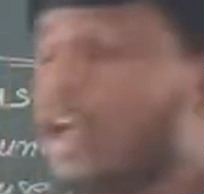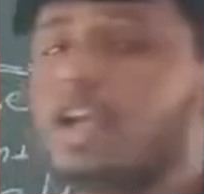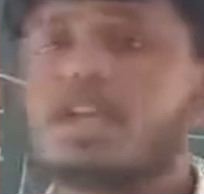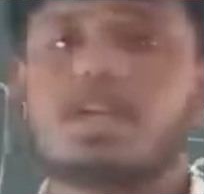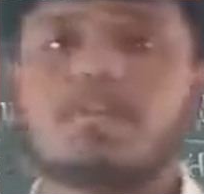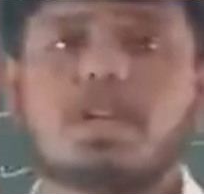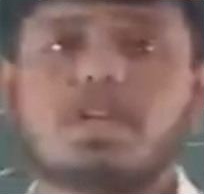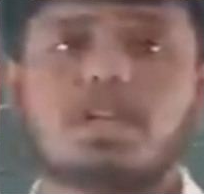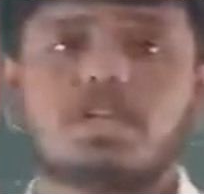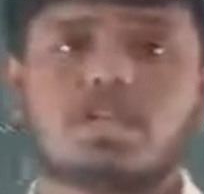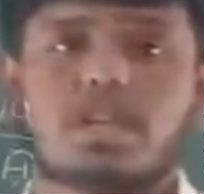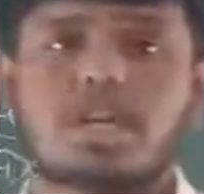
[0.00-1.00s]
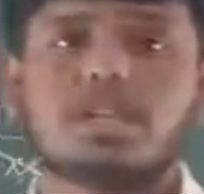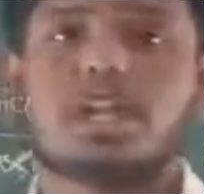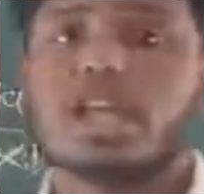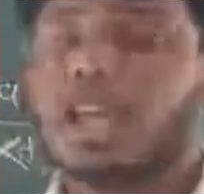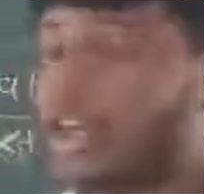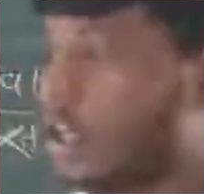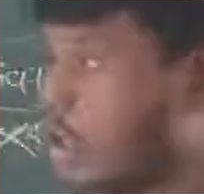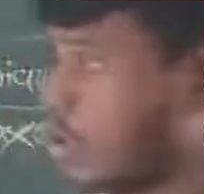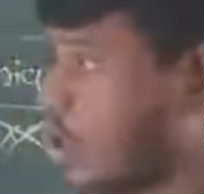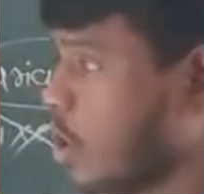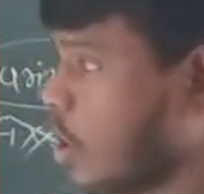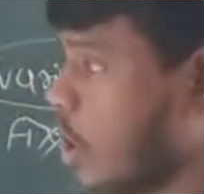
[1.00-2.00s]
incremental stage, it
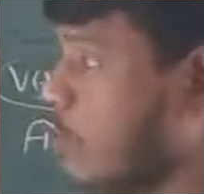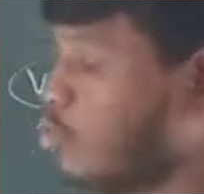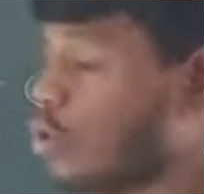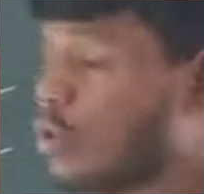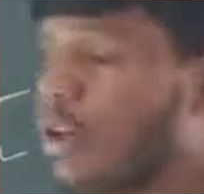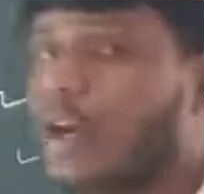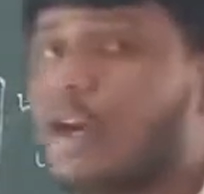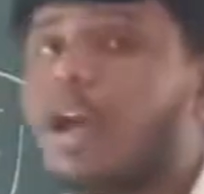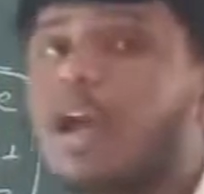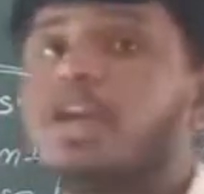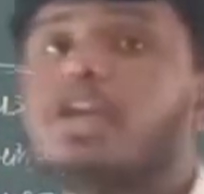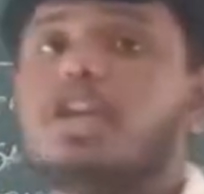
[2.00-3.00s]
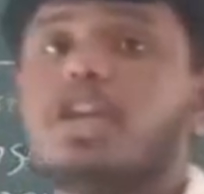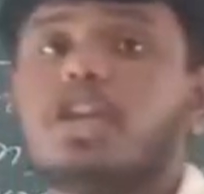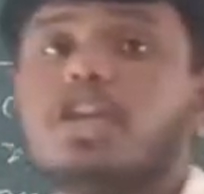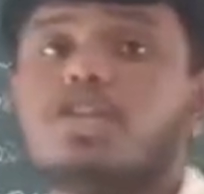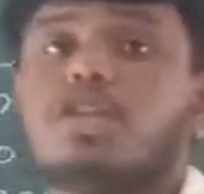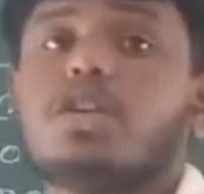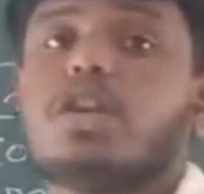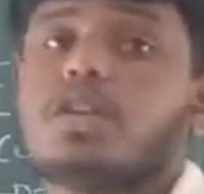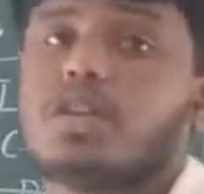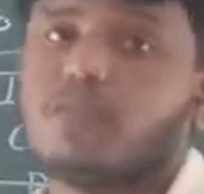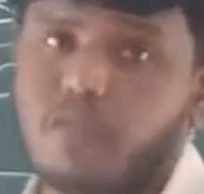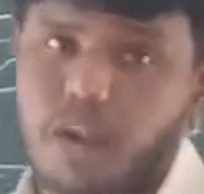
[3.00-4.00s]
is give you the
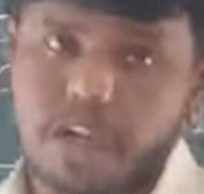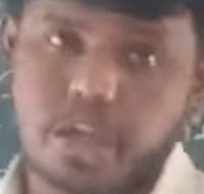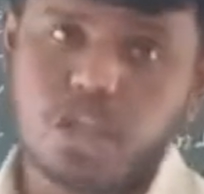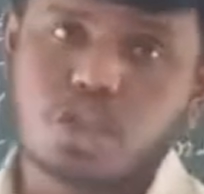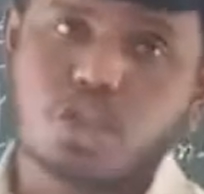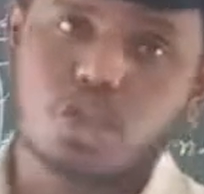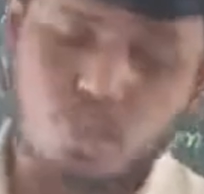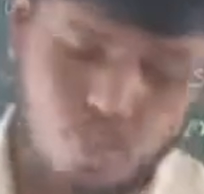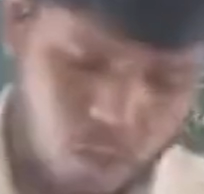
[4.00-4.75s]
decrease. The factors you